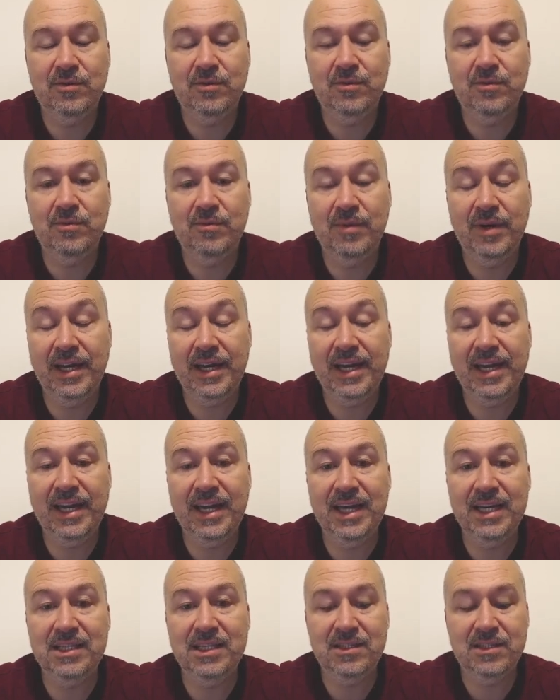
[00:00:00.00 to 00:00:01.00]
Black
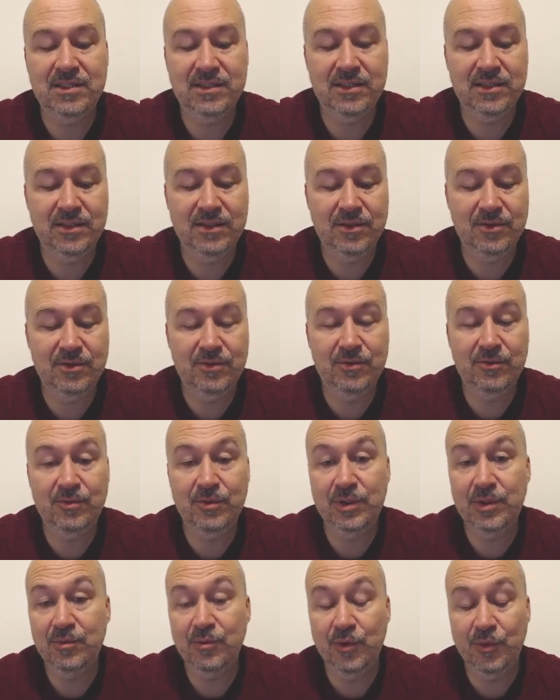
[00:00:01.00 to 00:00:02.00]
has
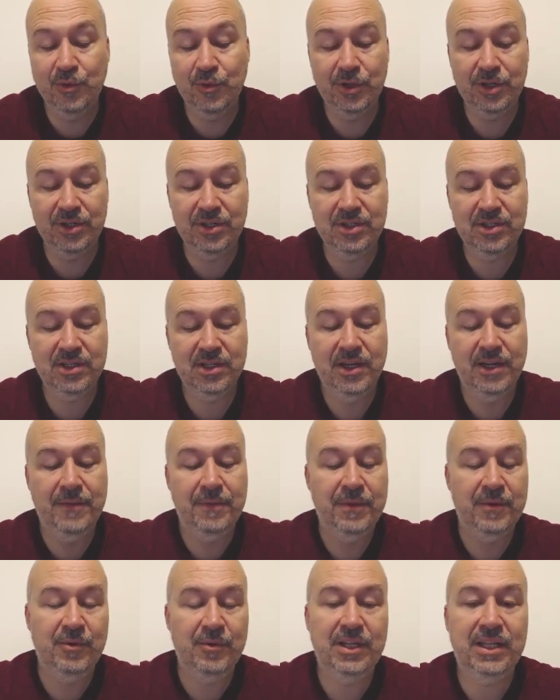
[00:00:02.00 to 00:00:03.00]
with move orders
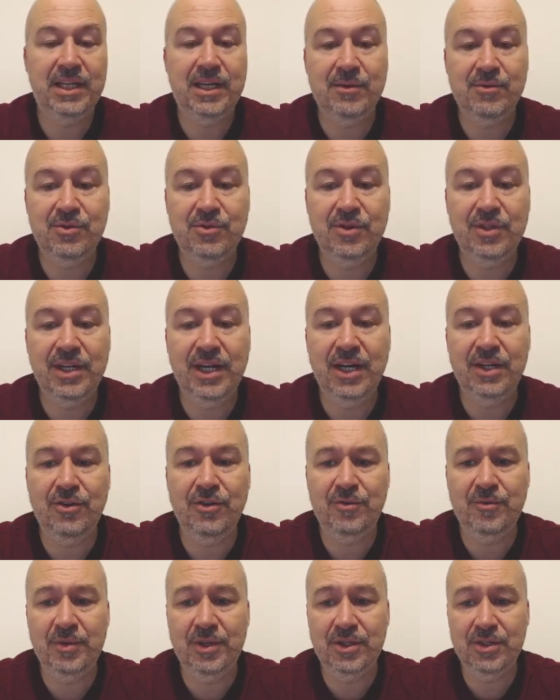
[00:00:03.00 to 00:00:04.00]
when it comes to the
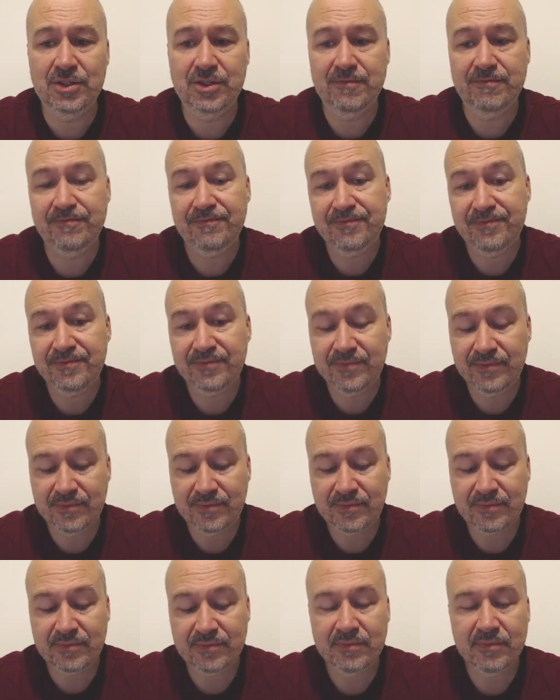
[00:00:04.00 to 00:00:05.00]
Najdorf, because
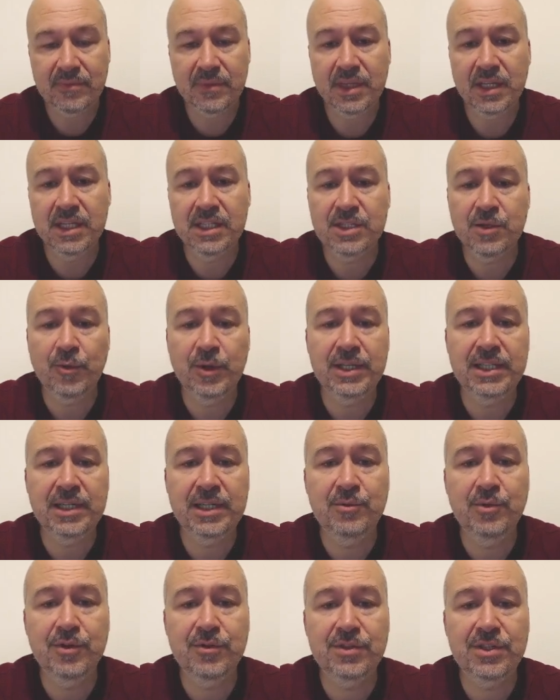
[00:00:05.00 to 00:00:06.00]
it's a
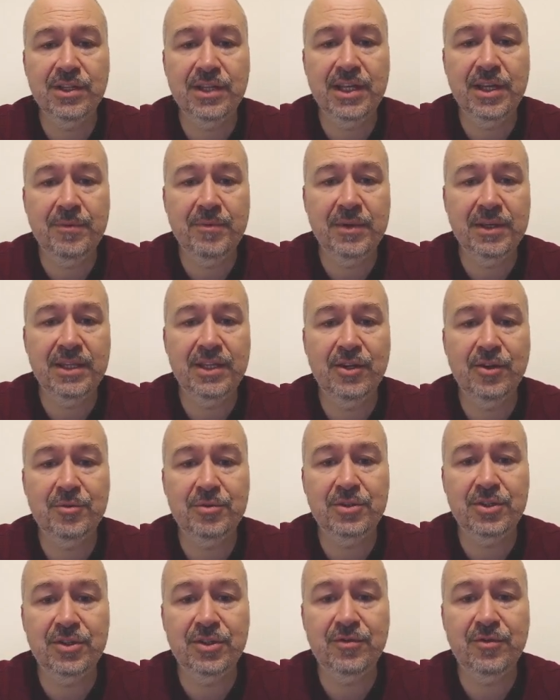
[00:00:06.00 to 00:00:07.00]
waiting move, still keeping the
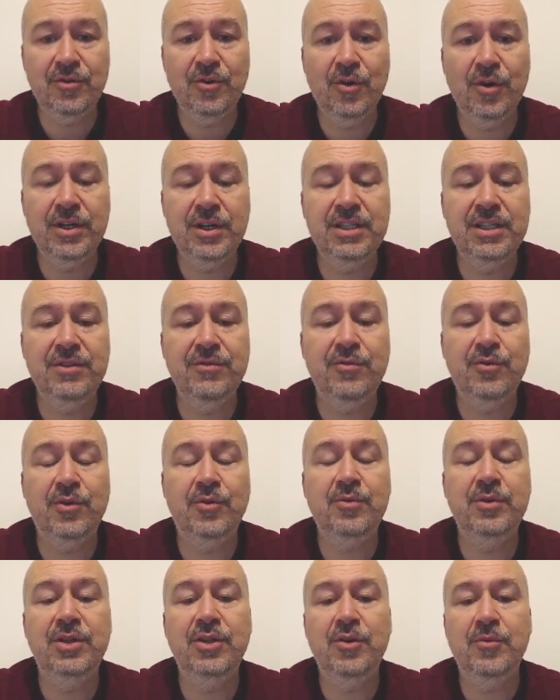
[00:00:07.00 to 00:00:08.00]
option of going d4
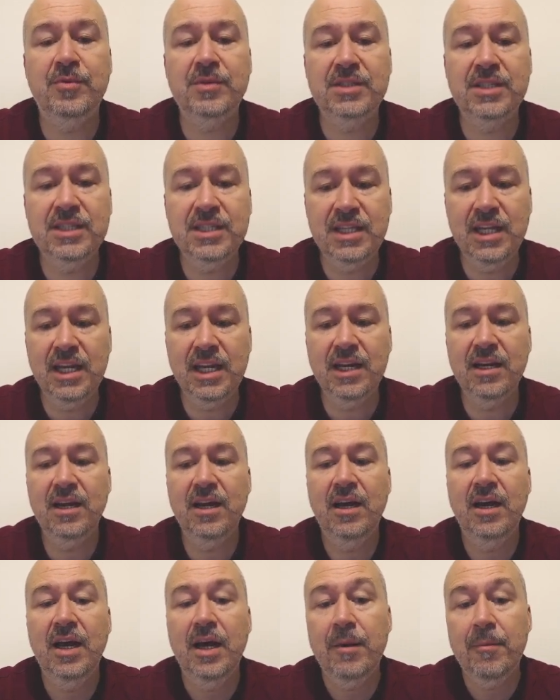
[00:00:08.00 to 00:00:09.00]
with the open Sicilian.
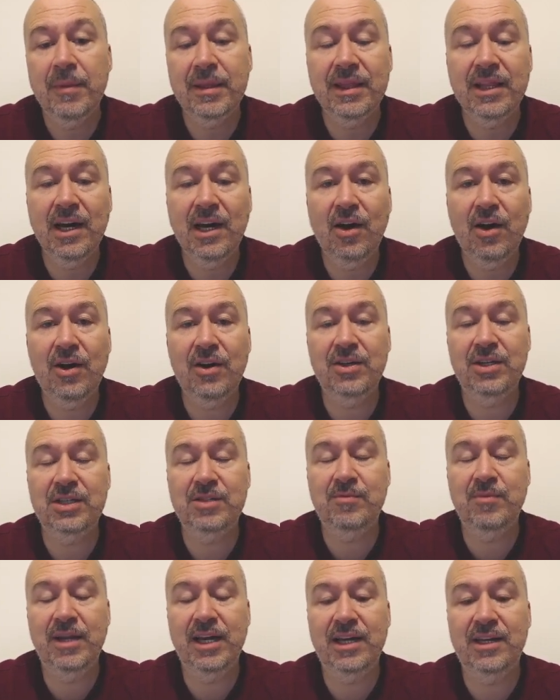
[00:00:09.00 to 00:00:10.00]
But now how does
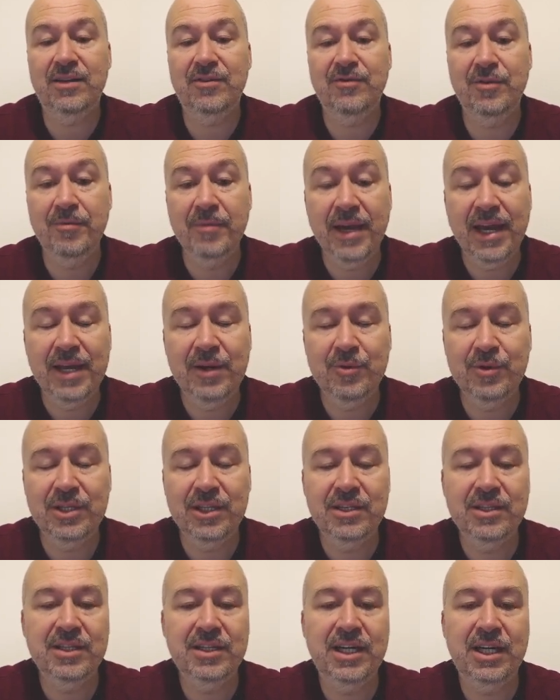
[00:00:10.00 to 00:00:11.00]
Black remain
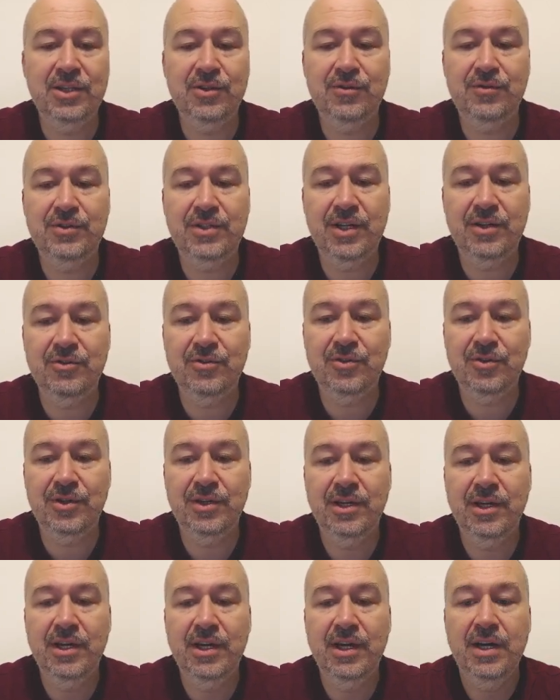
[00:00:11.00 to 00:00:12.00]
within the Najdorf
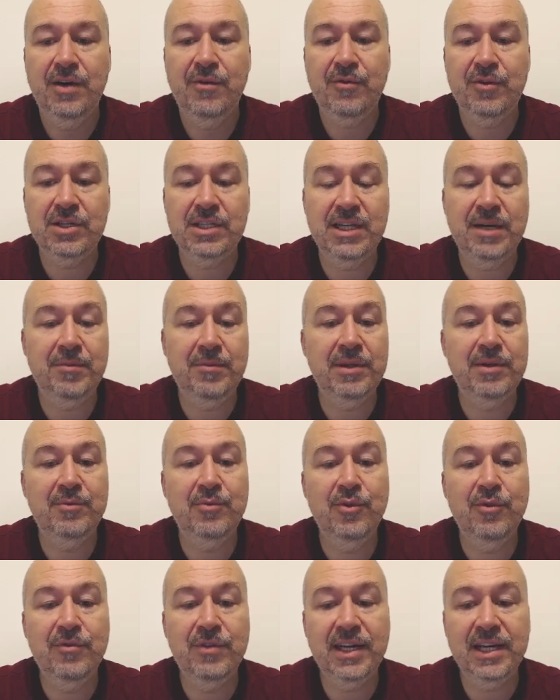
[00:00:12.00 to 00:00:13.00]
territory? For example, a
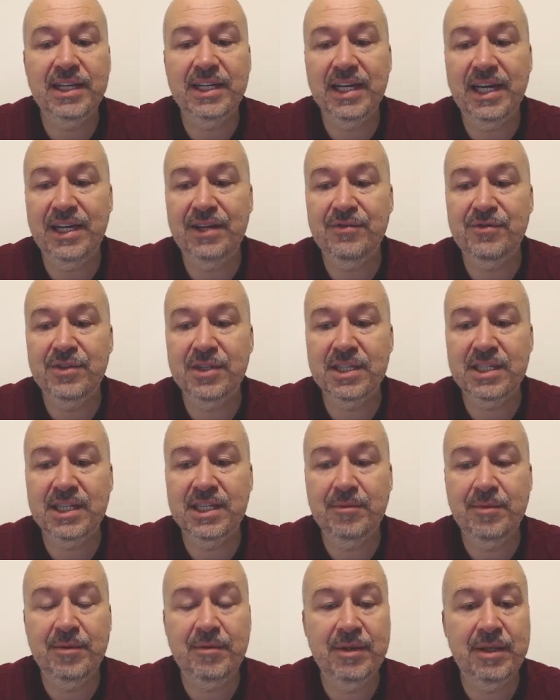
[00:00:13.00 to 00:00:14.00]
move like knight f6
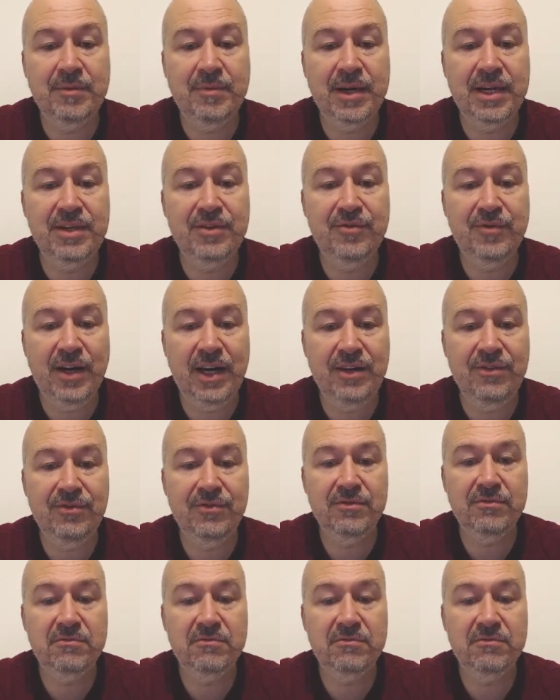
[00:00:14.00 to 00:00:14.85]
can be met by e5,